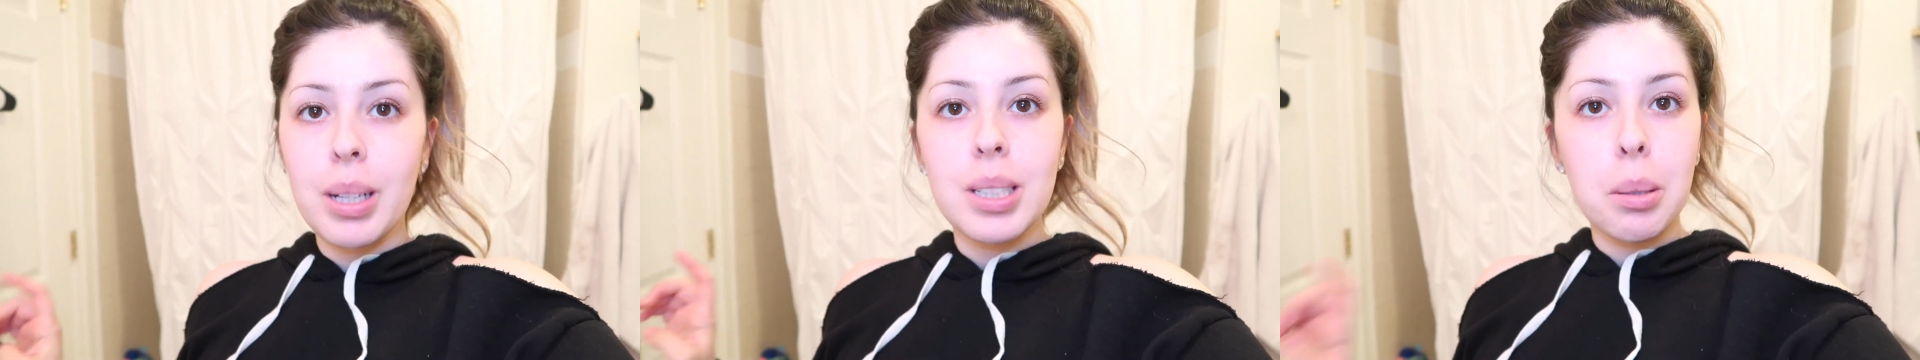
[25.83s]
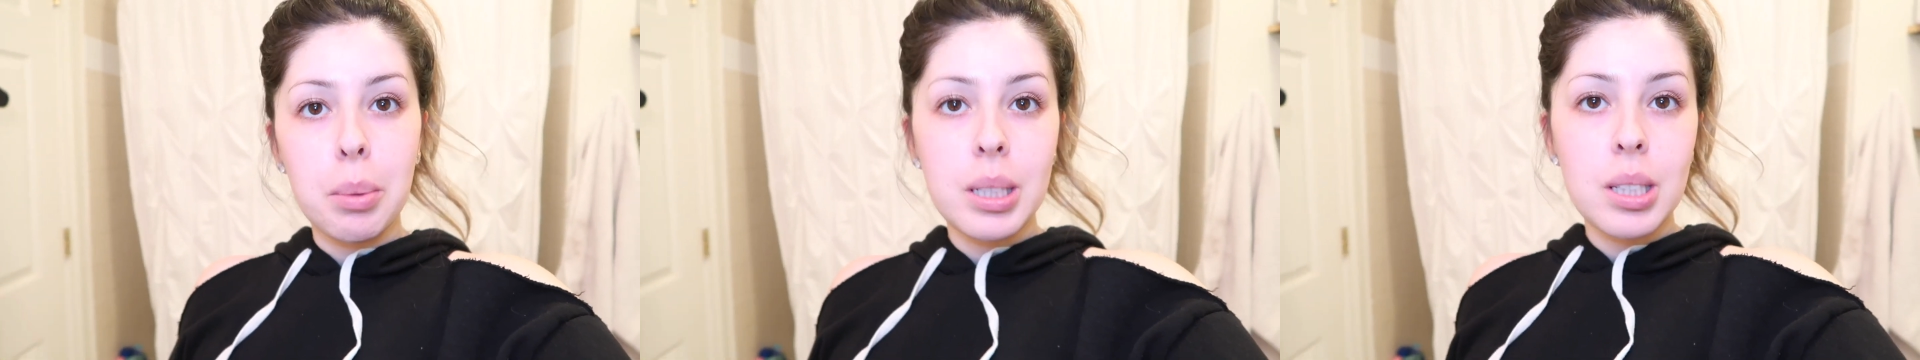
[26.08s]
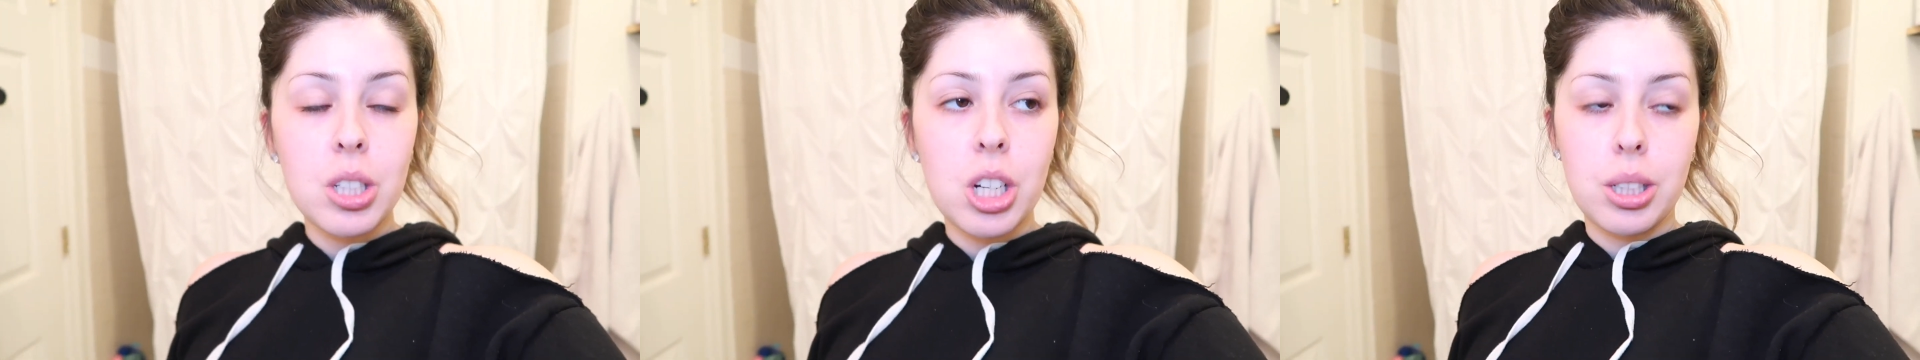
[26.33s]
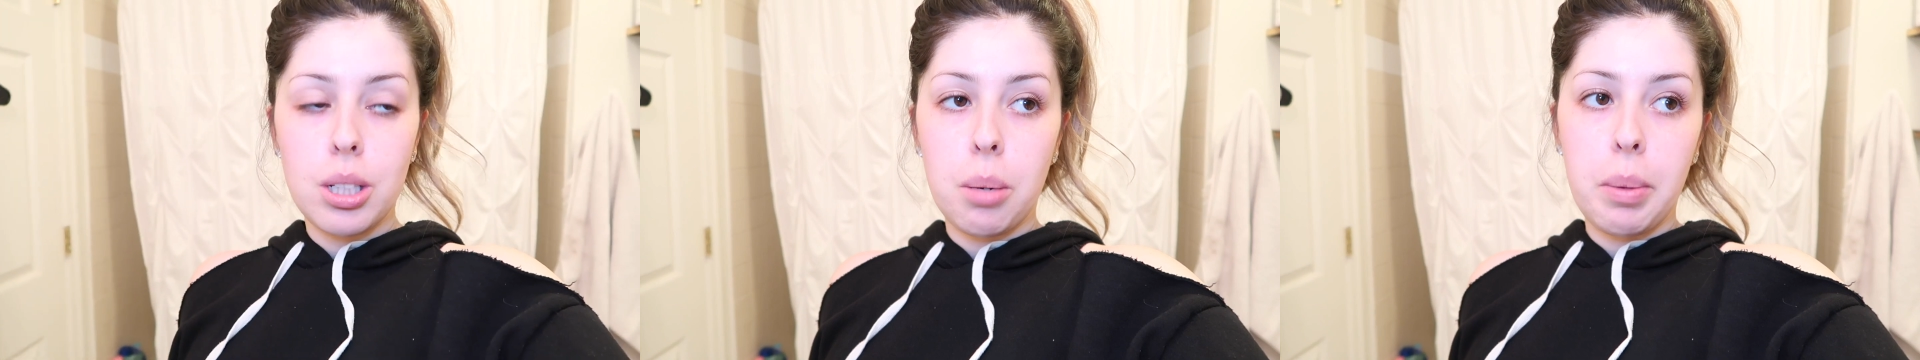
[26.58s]
somebody
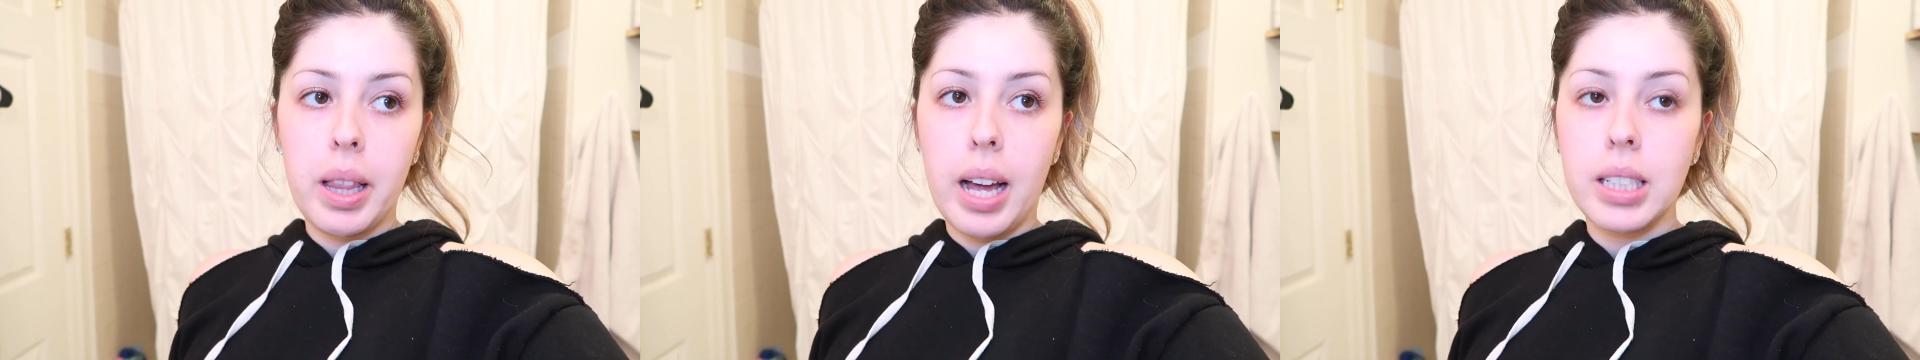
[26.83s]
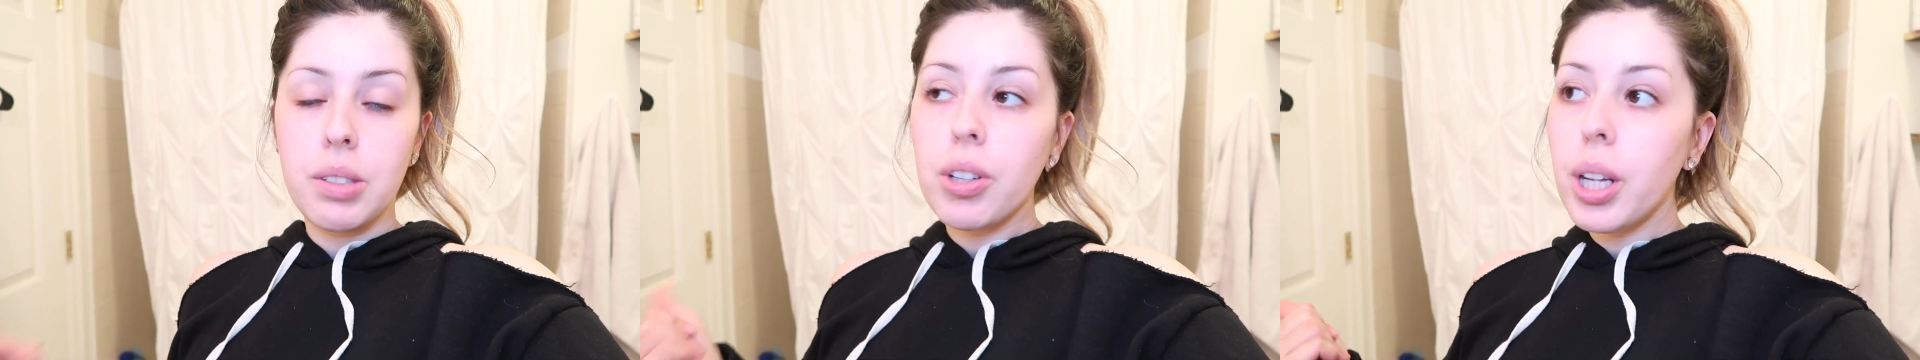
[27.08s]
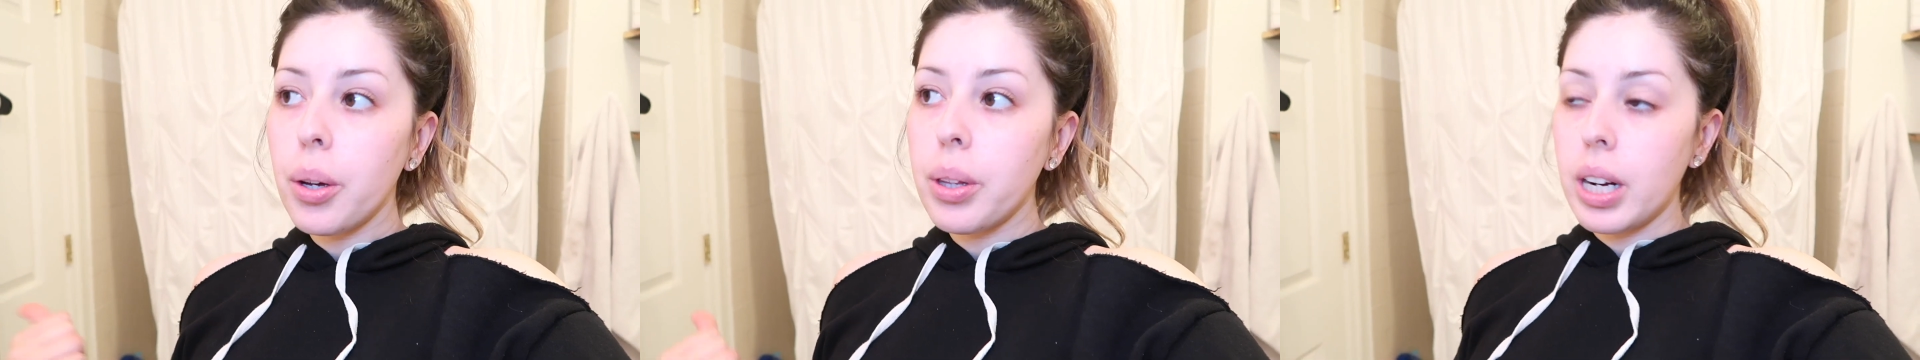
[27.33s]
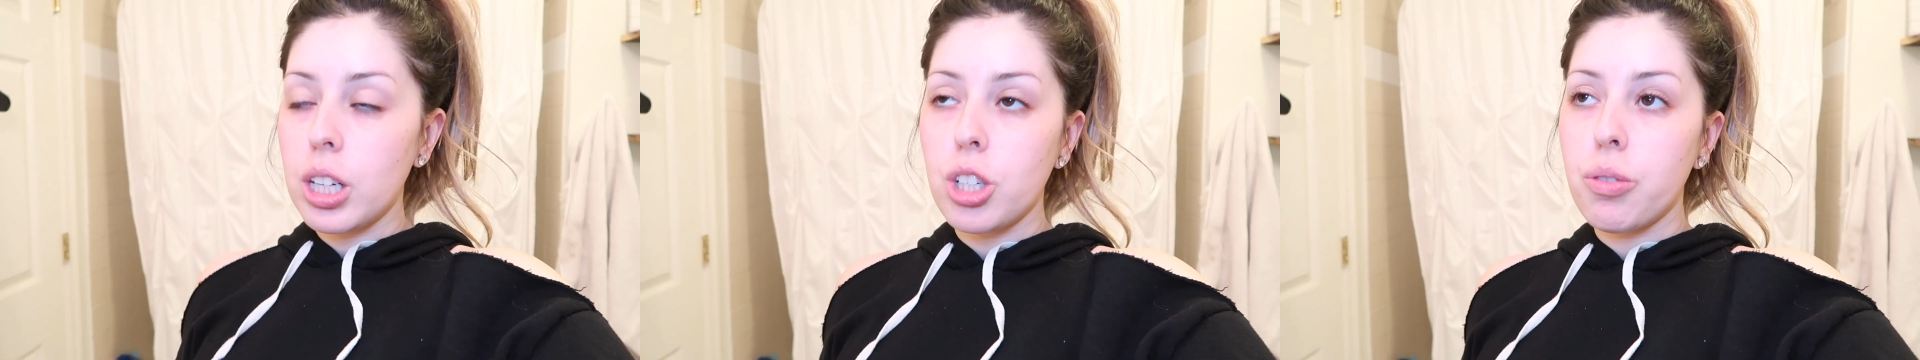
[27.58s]
suggested on my last video
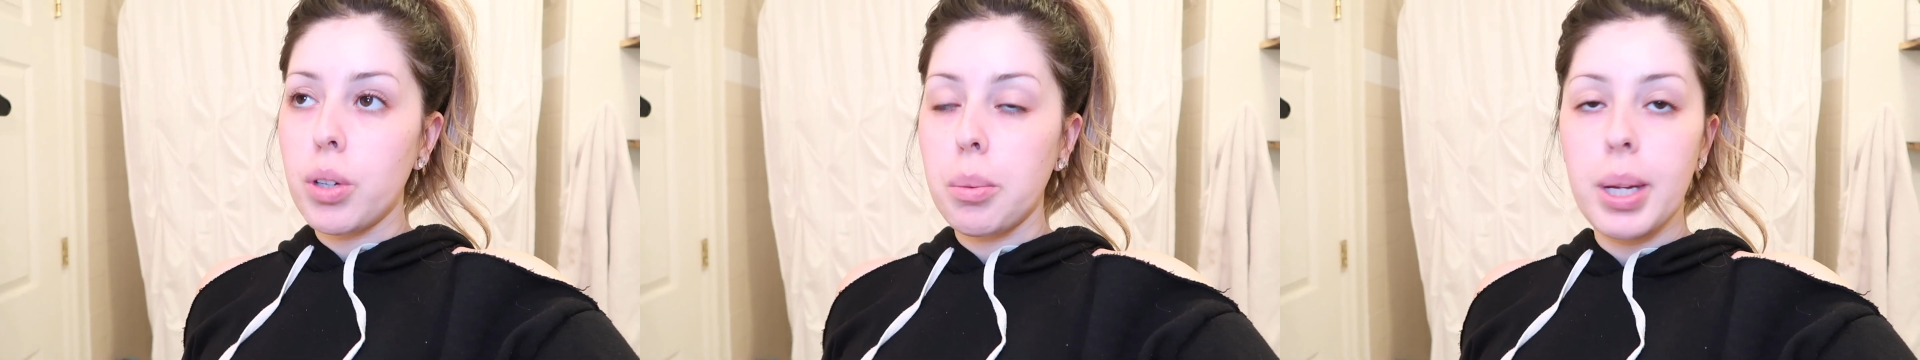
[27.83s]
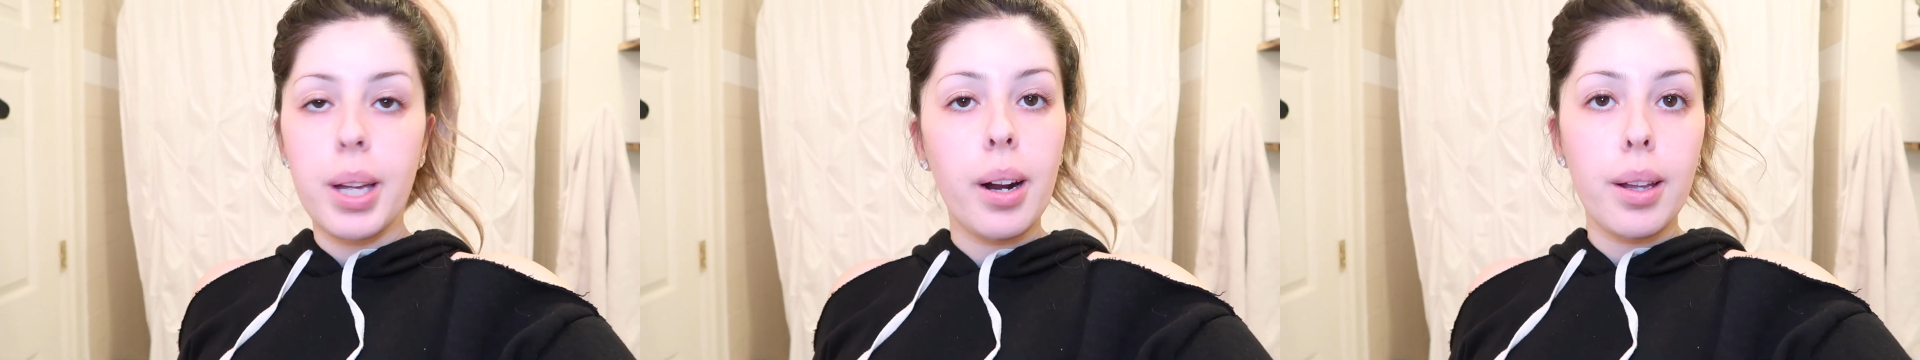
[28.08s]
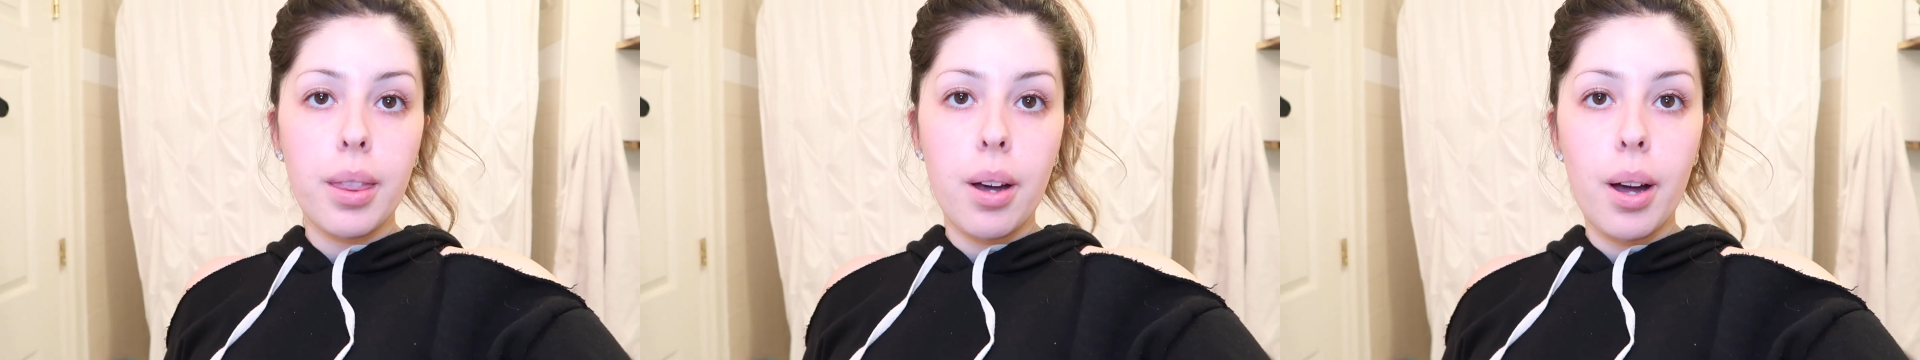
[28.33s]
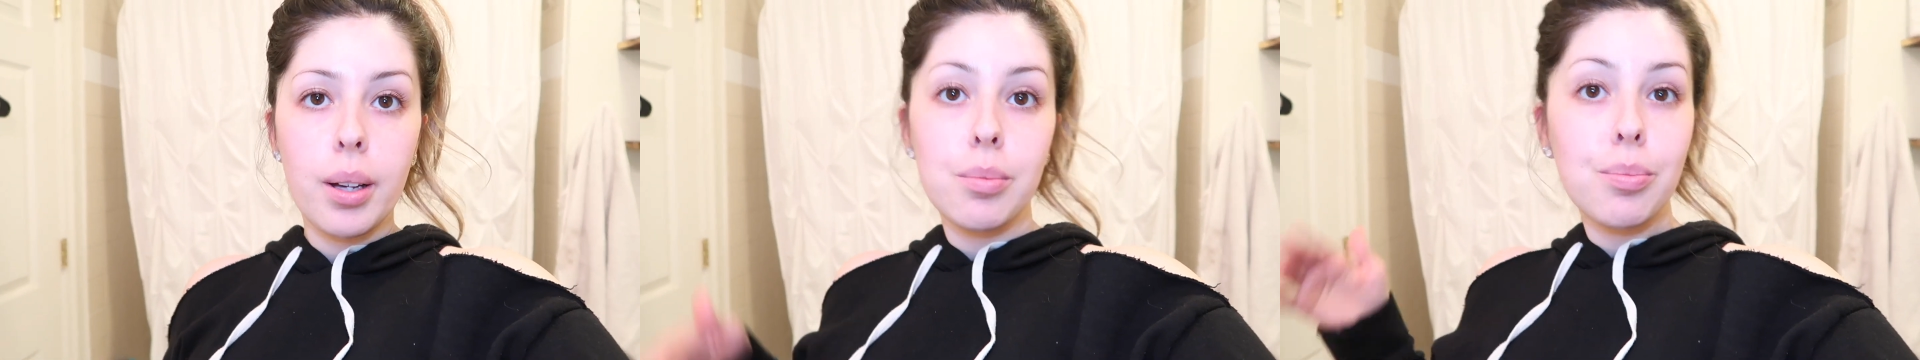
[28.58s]
that I should film it, and I
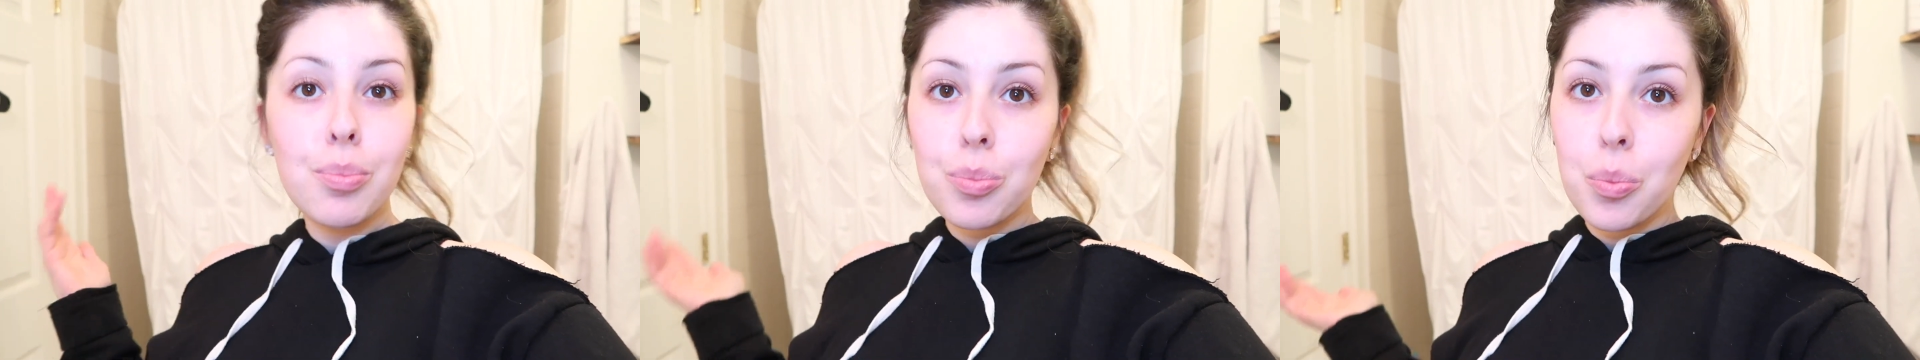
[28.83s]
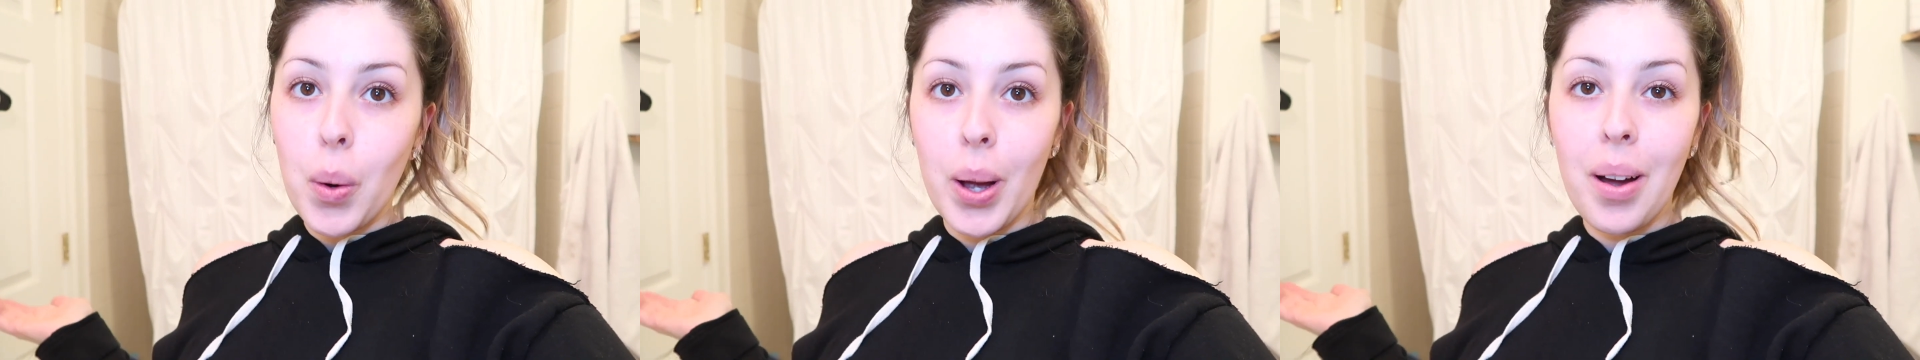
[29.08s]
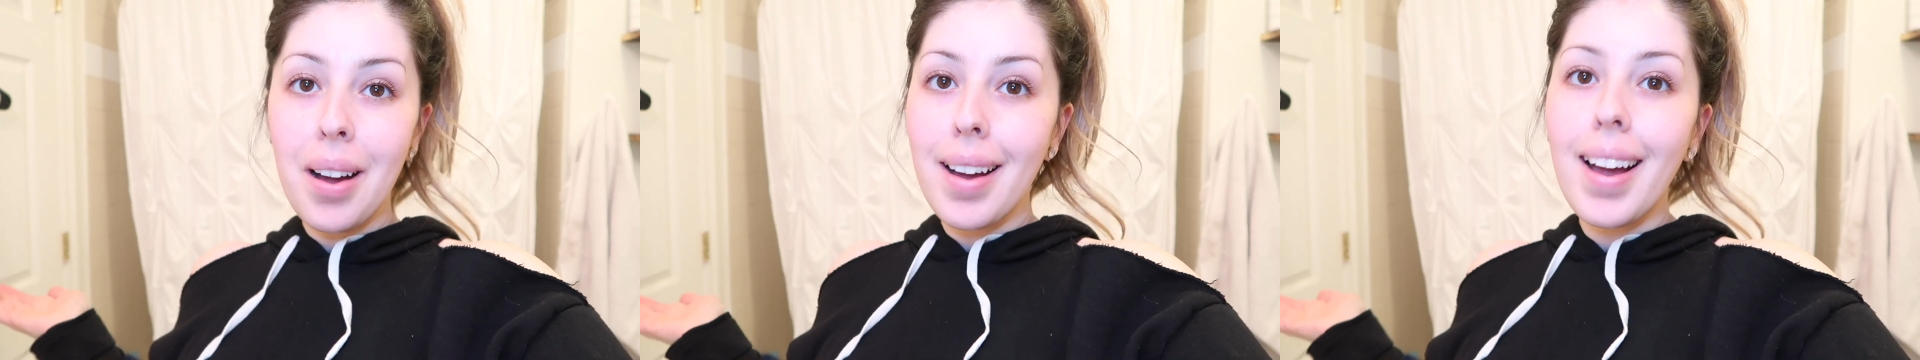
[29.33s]
thought, why not?